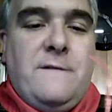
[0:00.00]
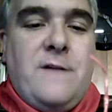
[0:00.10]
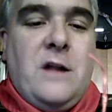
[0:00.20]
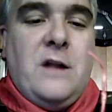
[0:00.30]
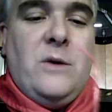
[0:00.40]

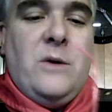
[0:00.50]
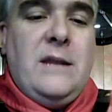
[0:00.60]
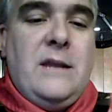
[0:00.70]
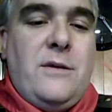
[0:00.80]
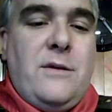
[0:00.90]
follow
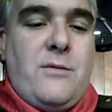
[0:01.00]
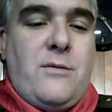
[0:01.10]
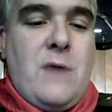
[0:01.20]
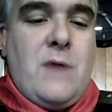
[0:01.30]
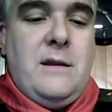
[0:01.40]
any
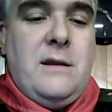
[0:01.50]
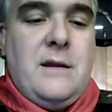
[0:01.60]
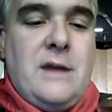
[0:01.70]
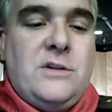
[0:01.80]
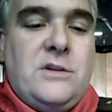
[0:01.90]
thread,
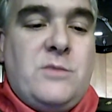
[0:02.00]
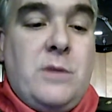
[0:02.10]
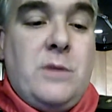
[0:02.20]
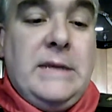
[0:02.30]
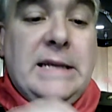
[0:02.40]
actually it's
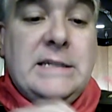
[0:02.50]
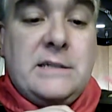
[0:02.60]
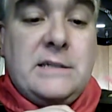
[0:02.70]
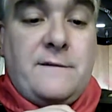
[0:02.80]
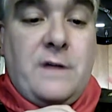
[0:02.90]
probably
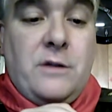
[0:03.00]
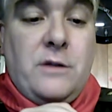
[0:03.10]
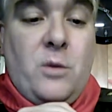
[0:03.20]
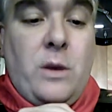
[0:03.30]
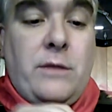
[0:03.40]
easiest to follow
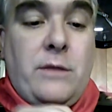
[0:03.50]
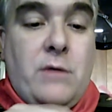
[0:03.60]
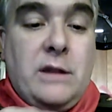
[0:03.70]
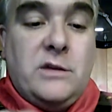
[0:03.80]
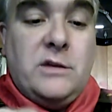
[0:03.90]
the white
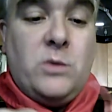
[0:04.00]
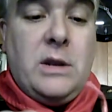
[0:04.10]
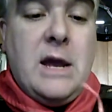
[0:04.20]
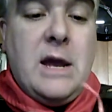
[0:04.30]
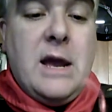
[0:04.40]
thread on this
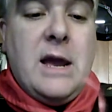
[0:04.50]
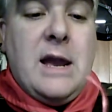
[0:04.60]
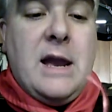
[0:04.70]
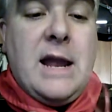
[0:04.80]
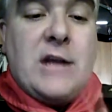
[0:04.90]
one.
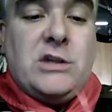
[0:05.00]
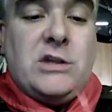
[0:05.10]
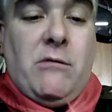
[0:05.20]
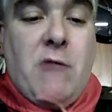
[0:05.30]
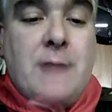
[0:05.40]
It
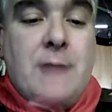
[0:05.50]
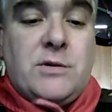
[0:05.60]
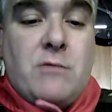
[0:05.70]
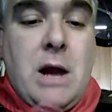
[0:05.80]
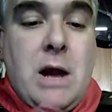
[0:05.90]
actually wraps
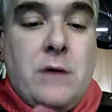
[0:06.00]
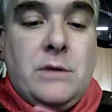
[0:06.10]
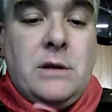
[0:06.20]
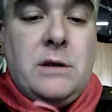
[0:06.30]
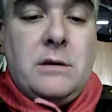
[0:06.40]
around